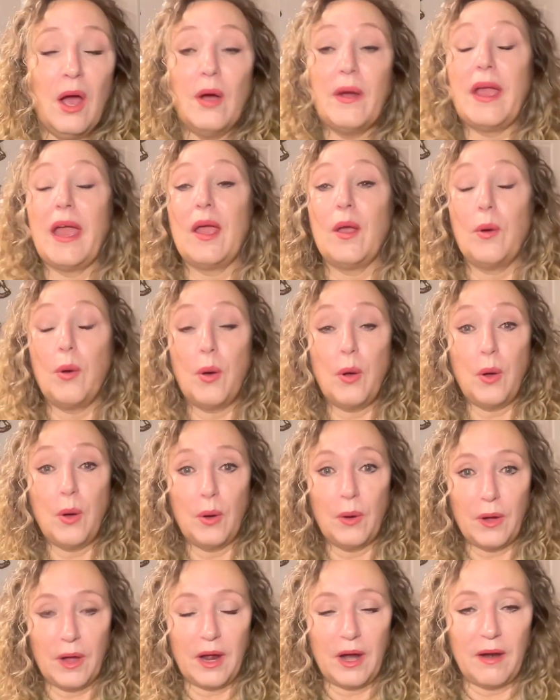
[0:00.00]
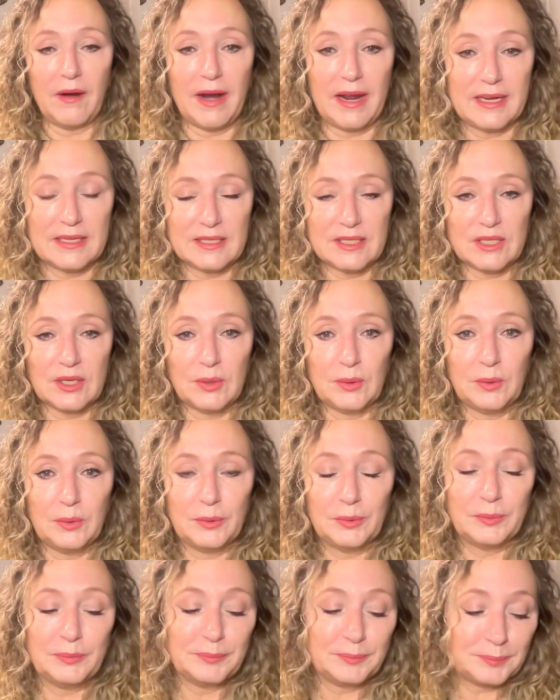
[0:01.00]
okay, whew, all right.
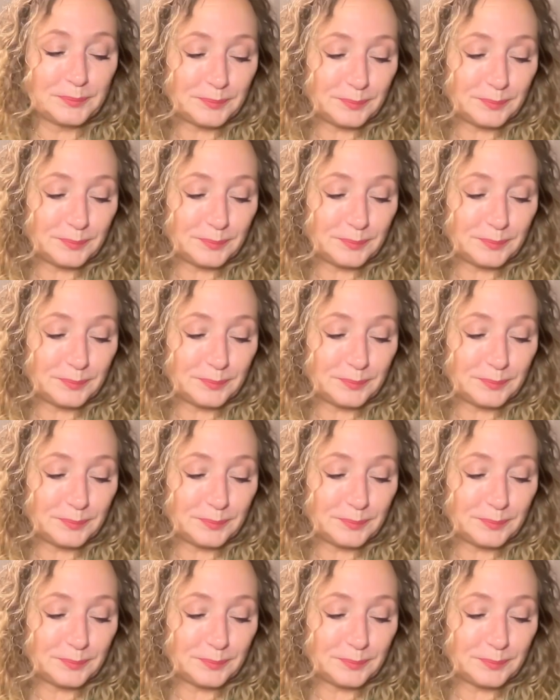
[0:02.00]
So